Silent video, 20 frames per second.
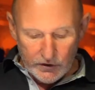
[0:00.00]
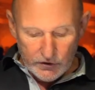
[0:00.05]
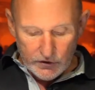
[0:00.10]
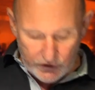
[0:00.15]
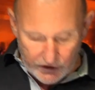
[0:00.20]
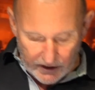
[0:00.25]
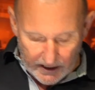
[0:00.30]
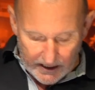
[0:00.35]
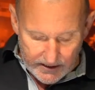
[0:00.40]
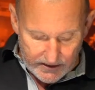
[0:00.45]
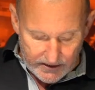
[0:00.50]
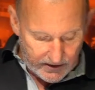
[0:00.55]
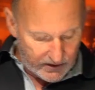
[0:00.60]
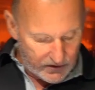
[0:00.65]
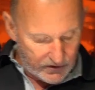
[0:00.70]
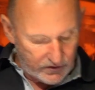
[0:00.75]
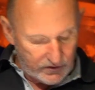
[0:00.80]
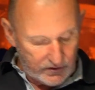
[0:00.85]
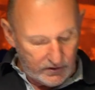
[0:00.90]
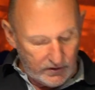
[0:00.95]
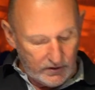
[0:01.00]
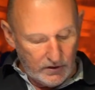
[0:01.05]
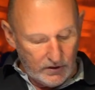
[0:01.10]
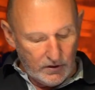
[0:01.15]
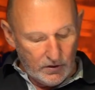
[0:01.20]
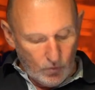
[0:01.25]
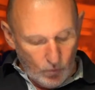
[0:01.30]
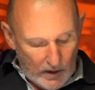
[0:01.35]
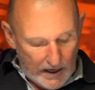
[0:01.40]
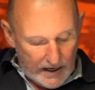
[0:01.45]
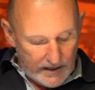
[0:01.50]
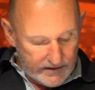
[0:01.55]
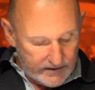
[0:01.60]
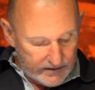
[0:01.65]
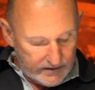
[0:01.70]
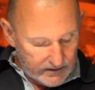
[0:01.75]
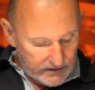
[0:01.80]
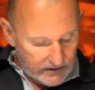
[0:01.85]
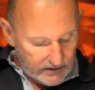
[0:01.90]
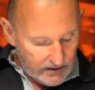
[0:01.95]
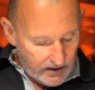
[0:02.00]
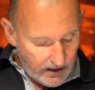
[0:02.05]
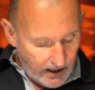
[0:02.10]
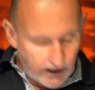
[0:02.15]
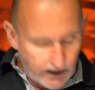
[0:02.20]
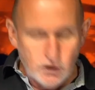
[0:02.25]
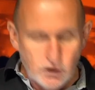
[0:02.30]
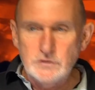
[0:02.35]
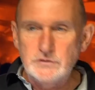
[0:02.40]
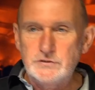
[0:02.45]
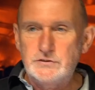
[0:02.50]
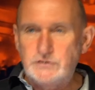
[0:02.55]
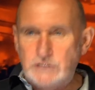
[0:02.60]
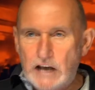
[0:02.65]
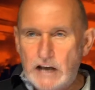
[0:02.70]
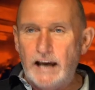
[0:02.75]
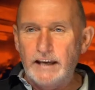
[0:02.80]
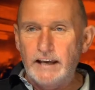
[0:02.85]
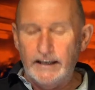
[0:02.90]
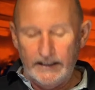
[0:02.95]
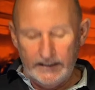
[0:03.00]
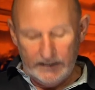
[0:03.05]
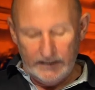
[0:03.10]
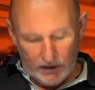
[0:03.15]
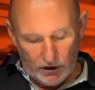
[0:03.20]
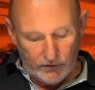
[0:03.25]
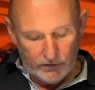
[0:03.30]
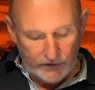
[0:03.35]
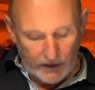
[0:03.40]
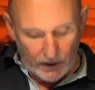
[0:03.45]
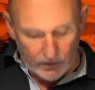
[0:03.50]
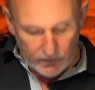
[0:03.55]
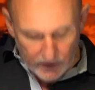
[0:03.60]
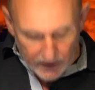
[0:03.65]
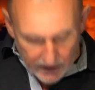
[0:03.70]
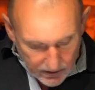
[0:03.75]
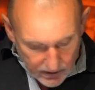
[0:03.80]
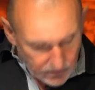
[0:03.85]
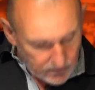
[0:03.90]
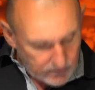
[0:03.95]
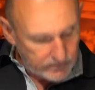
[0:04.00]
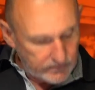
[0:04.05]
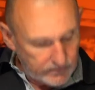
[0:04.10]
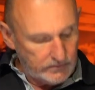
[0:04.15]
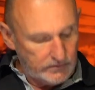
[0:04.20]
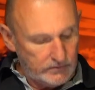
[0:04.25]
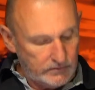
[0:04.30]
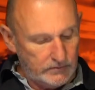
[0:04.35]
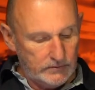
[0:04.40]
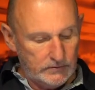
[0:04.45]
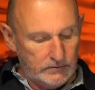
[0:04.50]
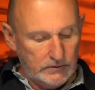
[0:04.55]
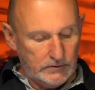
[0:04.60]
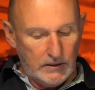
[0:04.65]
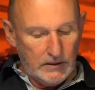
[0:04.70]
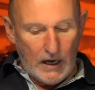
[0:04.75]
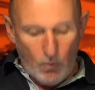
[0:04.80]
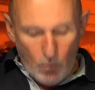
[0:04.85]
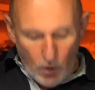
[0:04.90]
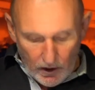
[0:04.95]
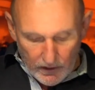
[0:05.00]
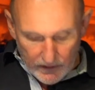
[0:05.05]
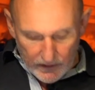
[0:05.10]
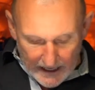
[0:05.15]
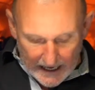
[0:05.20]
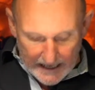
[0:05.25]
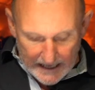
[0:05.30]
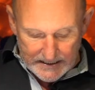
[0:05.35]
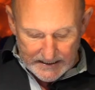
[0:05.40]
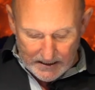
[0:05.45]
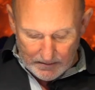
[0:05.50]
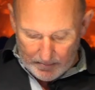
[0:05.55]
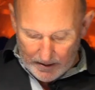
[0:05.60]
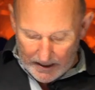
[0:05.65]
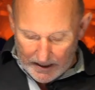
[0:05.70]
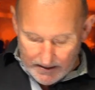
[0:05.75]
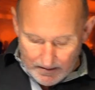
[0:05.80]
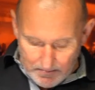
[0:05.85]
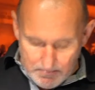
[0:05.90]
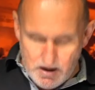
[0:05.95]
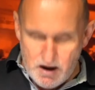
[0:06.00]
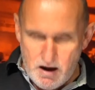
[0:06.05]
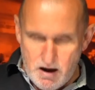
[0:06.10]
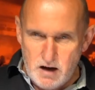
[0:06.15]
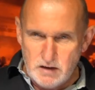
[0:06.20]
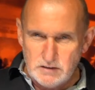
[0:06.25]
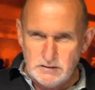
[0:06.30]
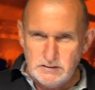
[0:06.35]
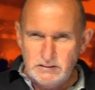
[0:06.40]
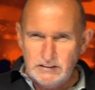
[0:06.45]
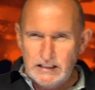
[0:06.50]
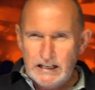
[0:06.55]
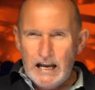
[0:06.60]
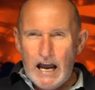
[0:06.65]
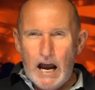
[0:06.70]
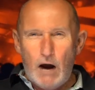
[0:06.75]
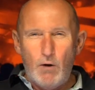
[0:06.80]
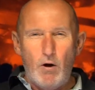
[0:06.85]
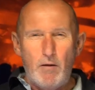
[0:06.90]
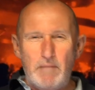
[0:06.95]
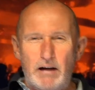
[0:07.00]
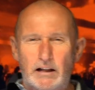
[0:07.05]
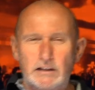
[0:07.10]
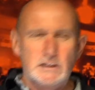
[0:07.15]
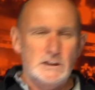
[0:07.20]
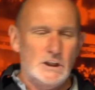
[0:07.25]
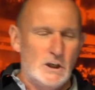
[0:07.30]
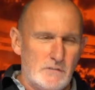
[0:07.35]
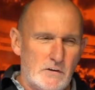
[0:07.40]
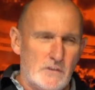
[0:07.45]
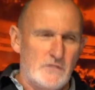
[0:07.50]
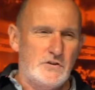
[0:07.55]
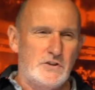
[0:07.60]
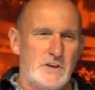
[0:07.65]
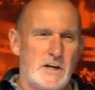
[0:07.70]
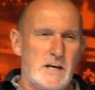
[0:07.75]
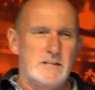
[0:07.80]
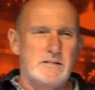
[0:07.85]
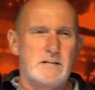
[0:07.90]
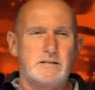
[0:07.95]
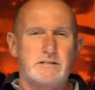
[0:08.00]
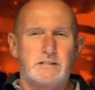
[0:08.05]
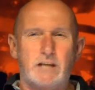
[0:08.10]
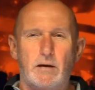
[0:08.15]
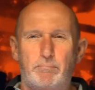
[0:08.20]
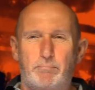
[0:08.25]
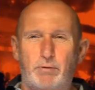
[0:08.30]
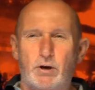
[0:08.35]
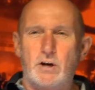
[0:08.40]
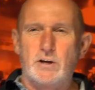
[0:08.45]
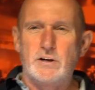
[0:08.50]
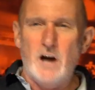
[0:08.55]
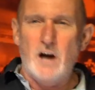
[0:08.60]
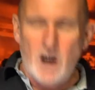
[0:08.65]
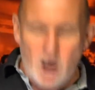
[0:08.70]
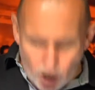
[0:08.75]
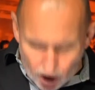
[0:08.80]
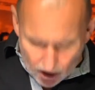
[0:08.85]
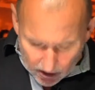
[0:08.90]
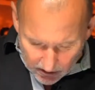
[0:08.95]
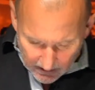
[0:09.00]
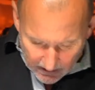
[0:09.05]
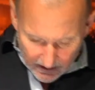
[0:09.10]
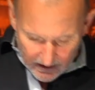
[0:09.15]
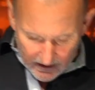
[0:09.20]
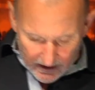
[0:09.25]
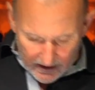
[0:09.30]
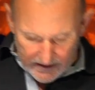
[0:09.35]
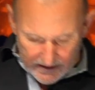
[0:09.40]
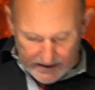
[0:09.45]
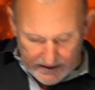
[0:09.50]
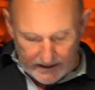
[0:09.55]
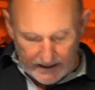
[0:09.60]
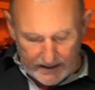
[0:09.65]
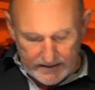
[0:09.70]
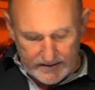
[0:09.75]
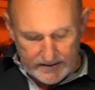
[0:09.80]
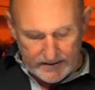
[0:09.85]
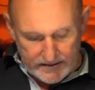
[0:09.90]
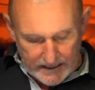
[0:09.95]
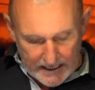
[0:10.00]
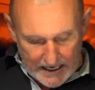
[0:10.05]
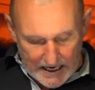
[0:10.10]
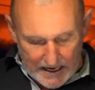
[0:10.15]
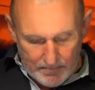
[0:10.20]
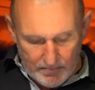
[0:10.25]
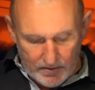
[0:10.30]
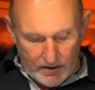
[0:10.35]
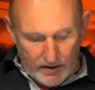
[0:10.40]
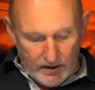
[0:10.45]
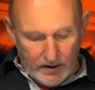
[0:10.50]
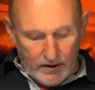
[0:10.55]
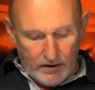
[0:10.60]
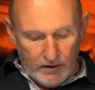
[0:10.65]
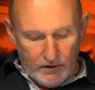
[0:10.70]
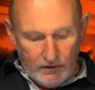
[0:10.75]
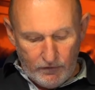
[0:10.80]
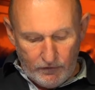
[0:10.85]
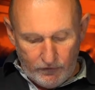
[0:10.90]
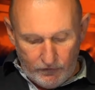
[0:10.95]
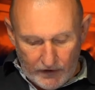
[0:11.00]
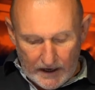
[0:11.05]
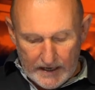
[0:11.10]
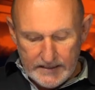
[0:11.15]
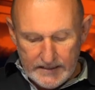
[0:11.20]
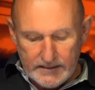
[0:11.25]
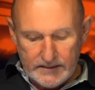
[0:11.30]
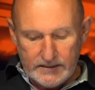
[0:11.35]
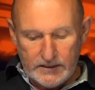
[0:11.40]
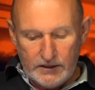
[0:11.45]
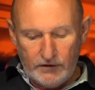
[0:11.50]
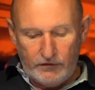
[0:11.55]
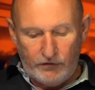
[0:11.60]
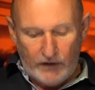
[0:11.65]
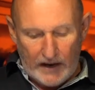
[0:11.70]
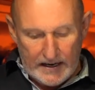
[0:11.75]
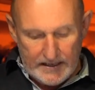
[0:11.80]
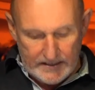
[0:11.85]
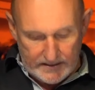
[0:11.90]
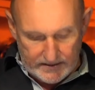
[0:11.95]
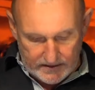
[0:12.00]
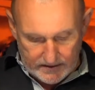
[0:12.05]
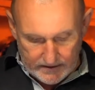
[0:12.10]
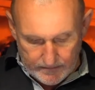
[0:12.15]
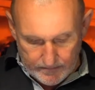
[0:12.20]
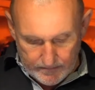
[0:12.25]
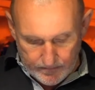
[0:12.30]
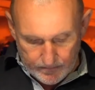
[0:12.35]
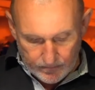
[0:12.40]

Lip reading: Jesus with an undying love, don't you? I want that to be the mark. I want my love of Jesus to burn hot until I see him face to face.